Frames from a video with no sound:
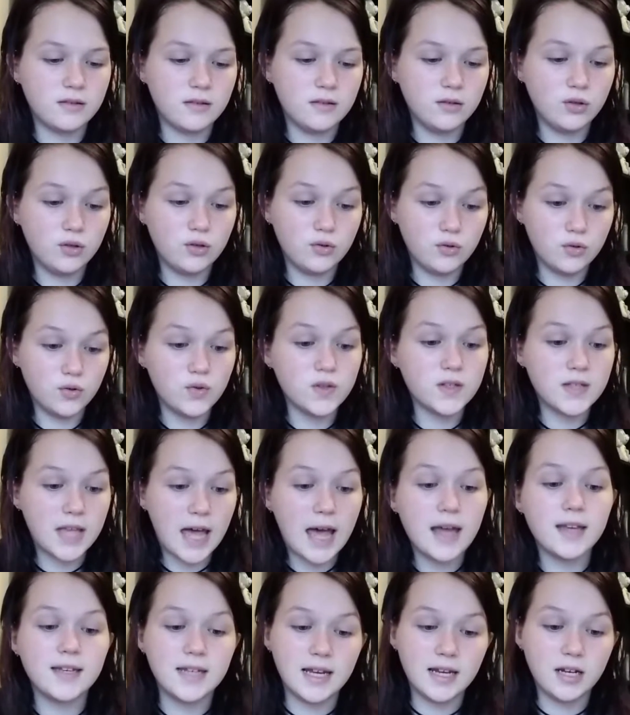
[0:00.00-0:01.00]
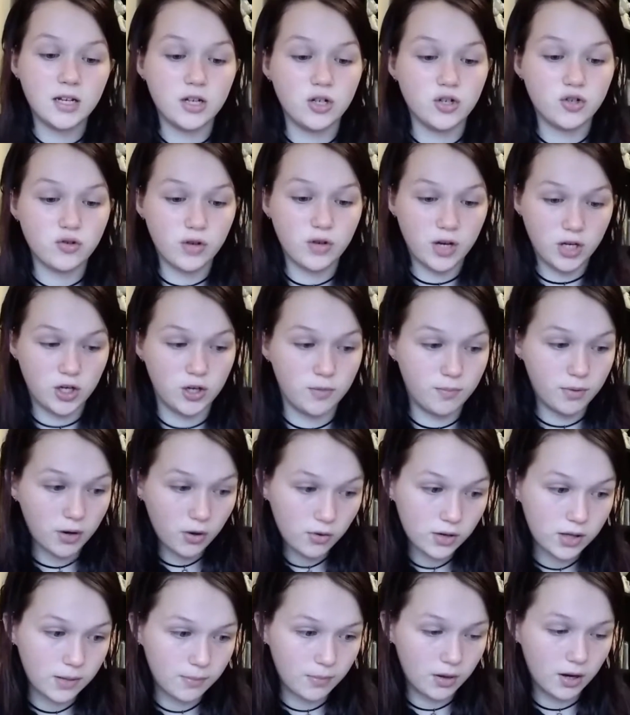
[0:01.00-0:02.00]
use that data to train your
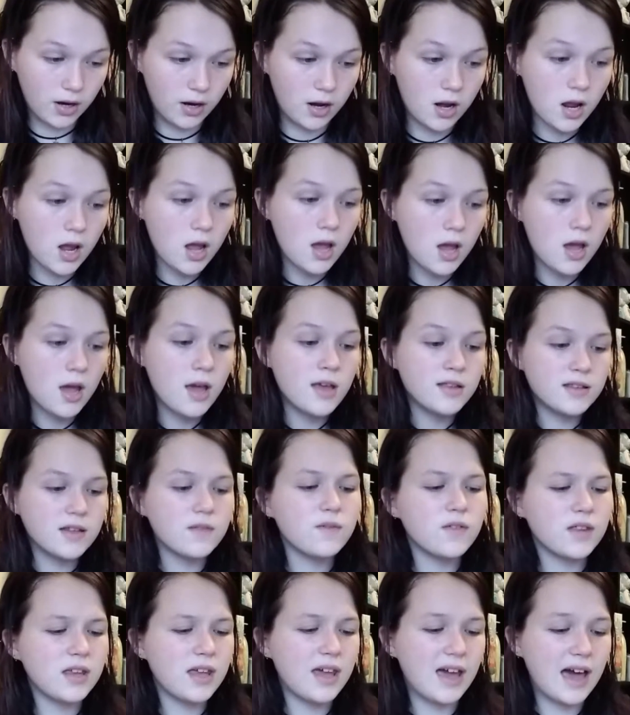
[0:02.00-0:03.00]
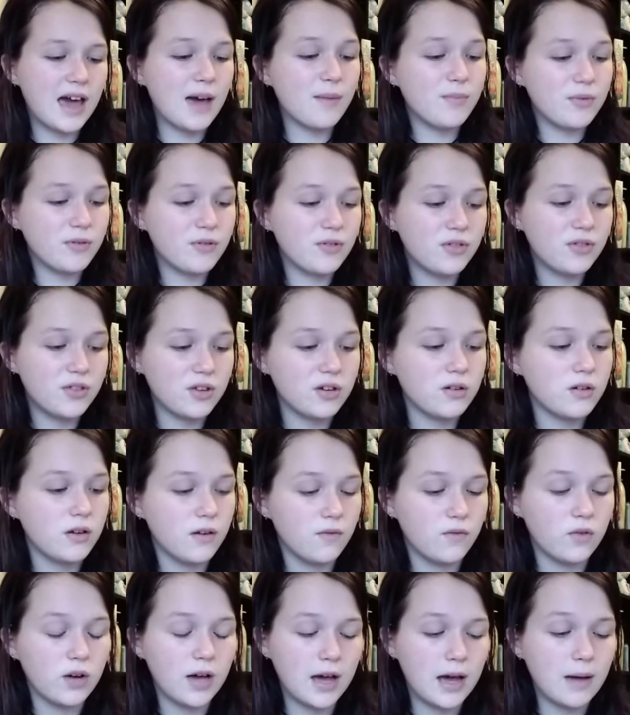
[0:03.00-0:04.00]
Pokemon. Definitely a happier theory
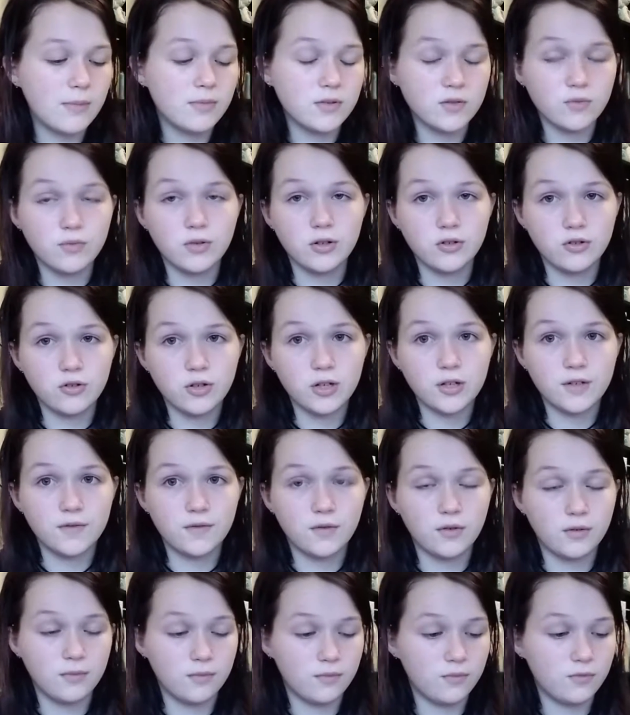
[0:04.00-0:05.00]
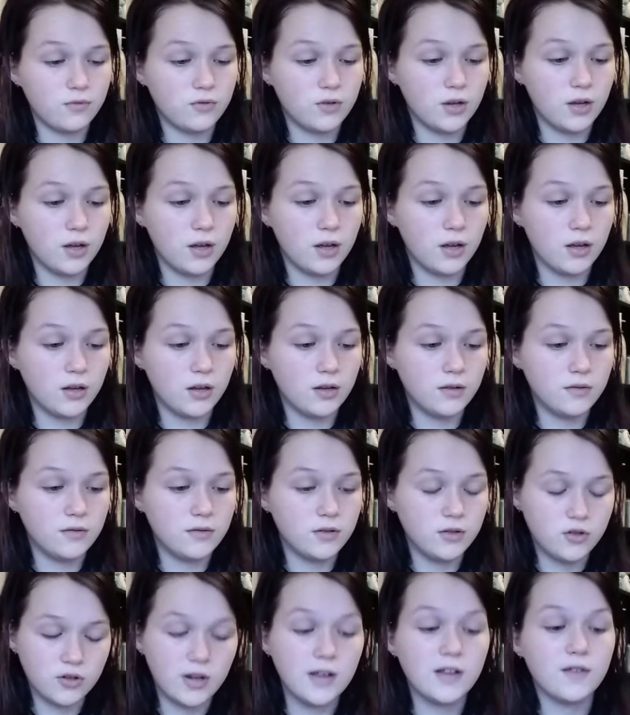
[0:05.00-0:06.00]
of what happens when you transfer
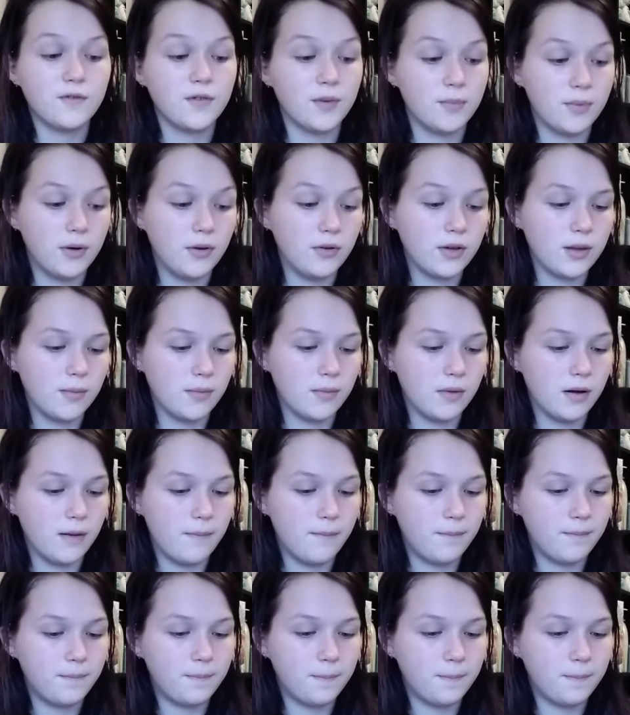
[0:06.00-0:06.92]
Pokemon.